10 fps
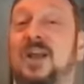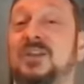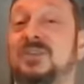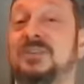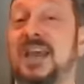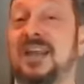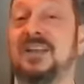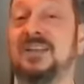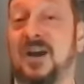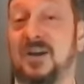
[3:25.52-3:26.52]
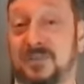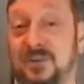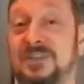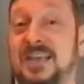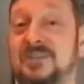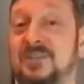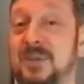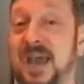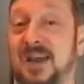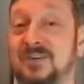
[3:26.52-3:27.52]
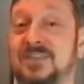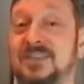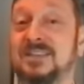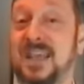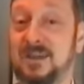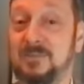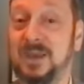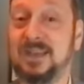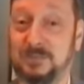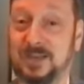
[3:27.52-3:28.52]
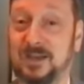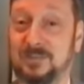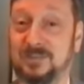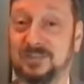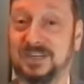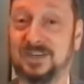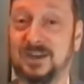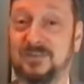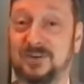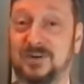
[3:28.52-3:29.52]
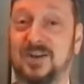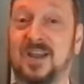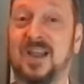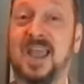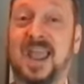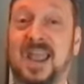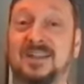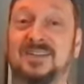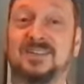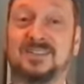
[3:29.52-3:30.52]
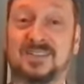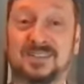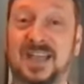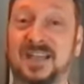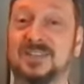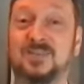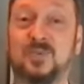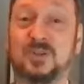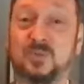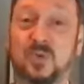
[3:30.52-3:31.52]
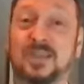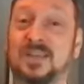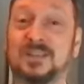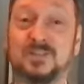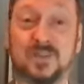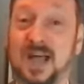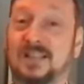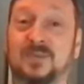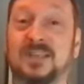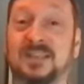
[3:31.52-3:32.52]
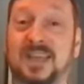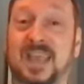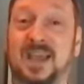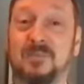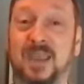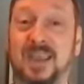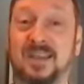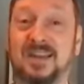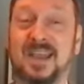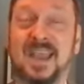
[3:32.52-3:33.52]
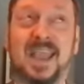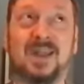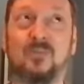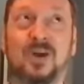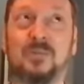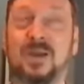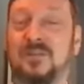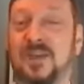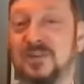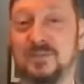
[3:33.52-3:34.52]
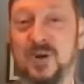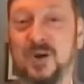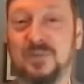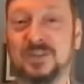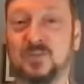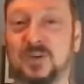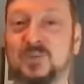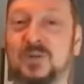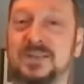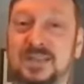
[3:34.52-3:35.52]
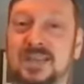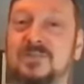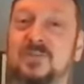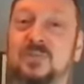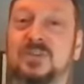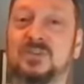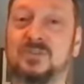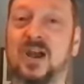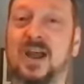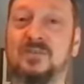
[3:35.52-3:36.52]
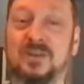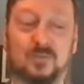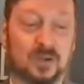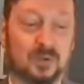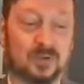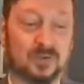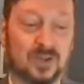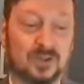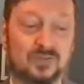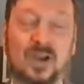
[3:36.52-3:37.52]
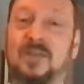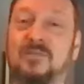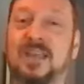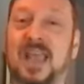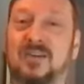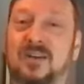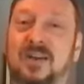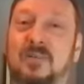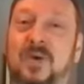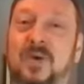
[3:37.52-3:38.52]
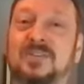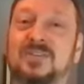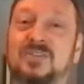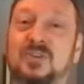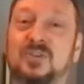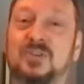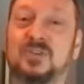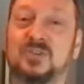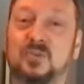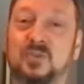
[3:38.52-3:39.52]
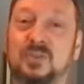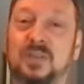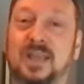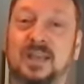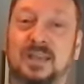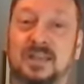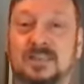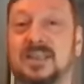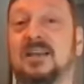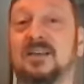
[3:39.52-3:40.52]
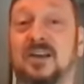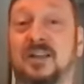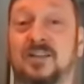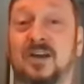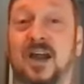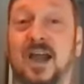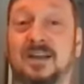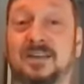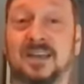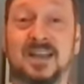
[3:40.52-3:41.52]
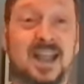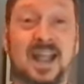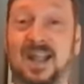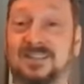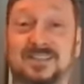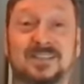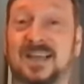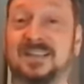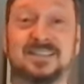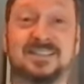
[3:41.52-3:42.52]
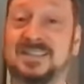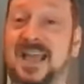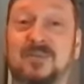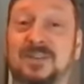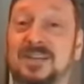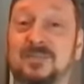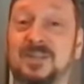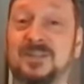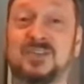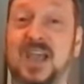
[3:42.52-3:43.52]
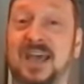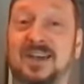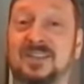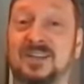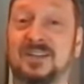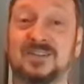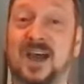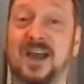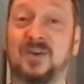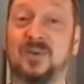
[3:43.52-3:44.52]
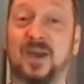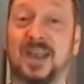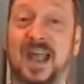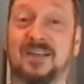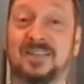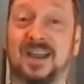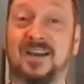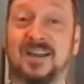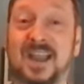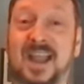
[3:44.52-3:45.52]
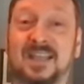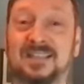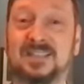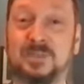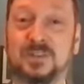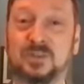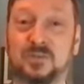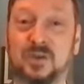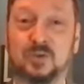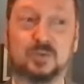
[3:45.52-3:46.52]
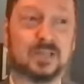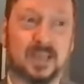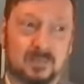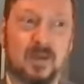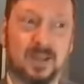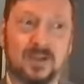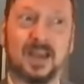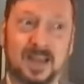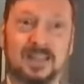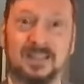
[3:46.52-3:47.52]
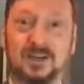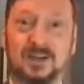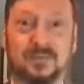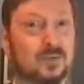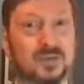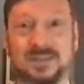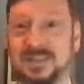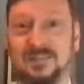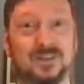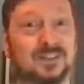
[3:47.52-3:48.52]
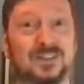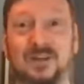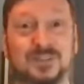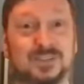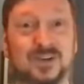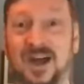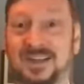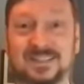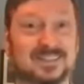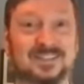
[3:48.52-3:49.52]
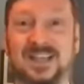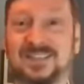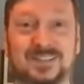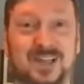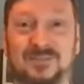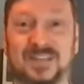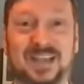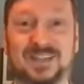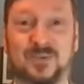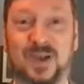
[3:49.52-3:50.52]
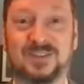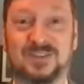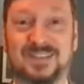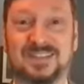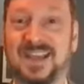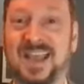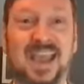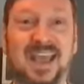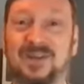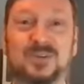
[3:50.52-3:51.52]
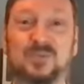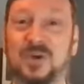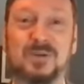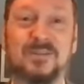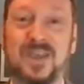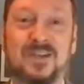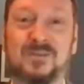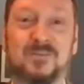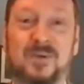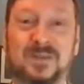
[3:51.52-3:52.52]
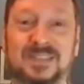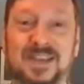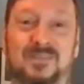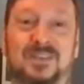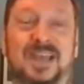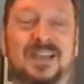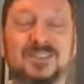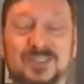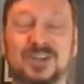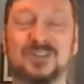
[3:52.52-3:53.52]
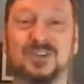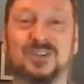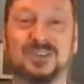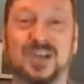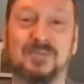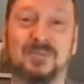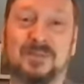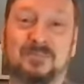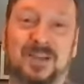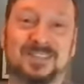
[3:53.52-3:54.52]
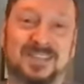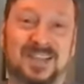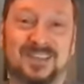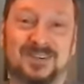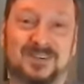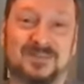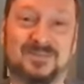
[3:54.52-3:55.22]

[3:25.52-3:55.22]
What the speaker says: Lieutenant Governor David Patterson's campaign to become Lieutenant Governor. And Celeste was with us following the campaign. And one of my favorite moments was when David was driving, we were driving out on a bus to the school that he had attended on Long Island. And Celeste sat with him and chatted the entire way out there. And the Spitzer folks were like, come on, you got to end the interview. But David loved to talk and Celeste loved to ask questions. And it was one of my favorite moments ever. They had such a good time on that bus together.